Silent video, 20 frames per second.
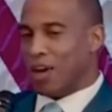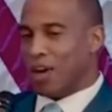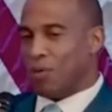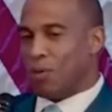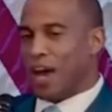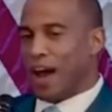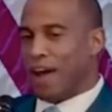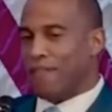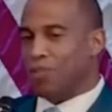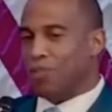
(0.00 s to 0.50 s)

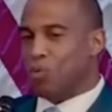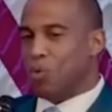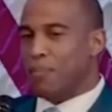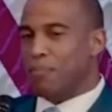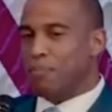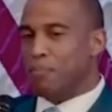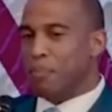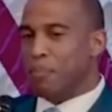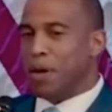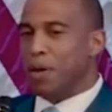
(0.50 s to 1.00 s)
And we have to
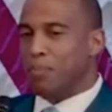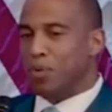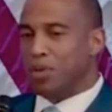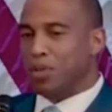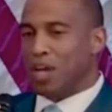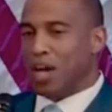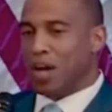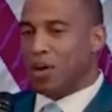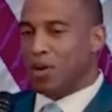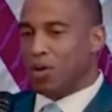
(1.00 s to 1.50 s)

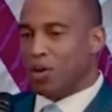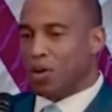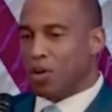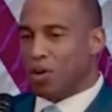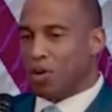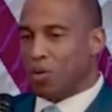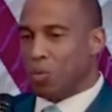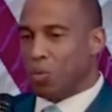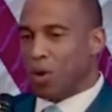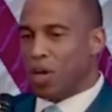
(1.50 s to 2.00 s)
remember that
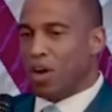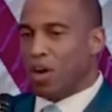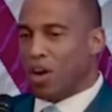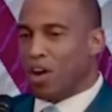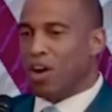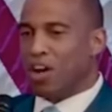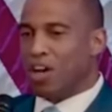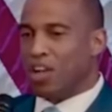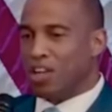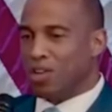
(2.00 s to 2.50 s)

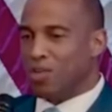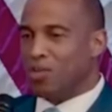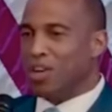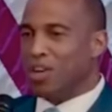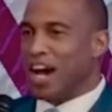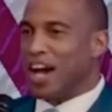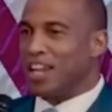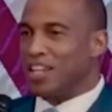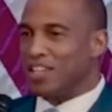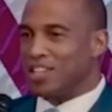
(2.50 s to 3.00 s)
we are the
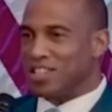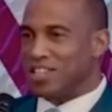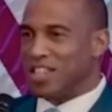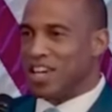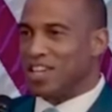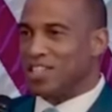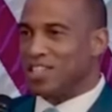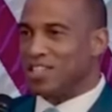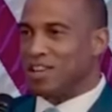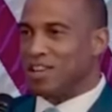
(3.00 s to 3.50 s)
United
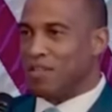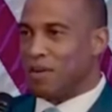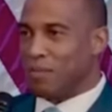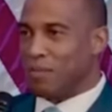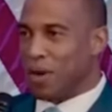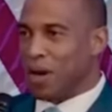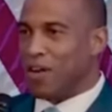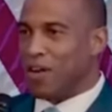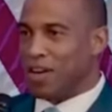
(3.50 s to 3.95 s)
States of